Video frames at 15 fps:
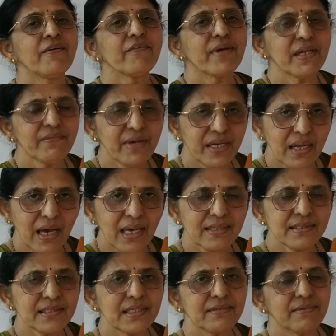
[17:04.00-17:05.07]
when you are
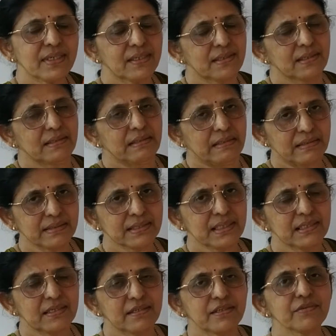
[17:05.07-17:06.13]
asked your result,